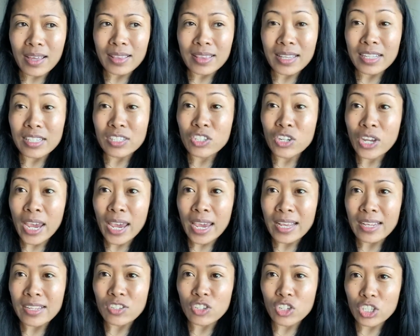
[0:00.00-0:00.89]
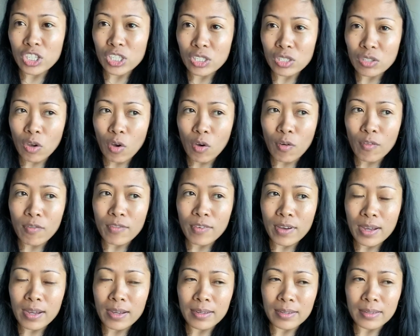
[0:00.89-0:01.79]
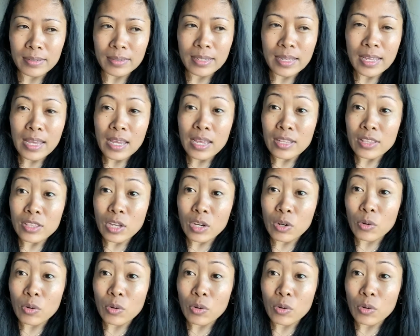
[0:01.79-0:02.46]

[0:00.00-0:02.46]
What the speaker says: the changes of the